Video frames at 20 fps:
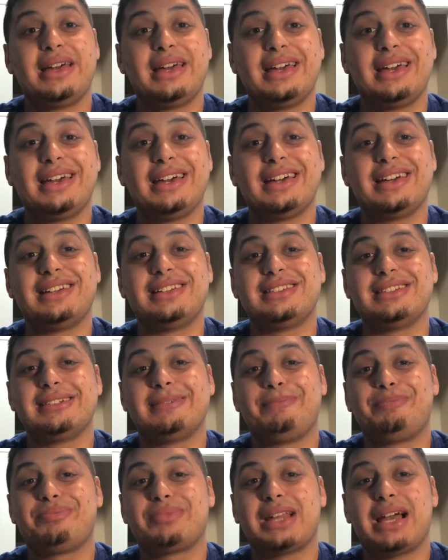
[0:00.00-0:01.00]
And
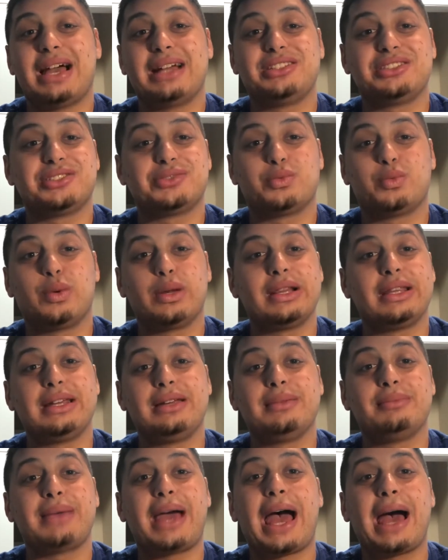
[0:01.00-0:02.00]
I just
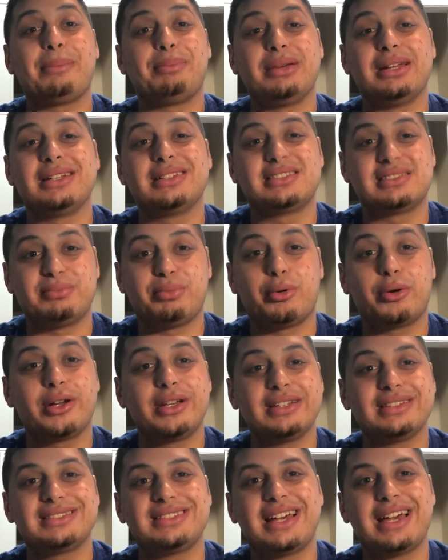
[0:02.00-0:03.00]
really am happy to support
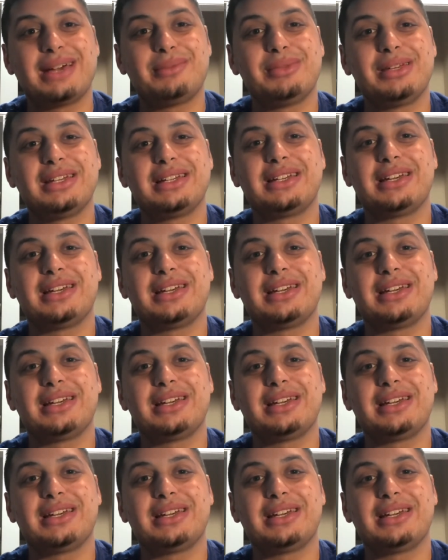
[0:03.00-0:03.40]
you, Sammy.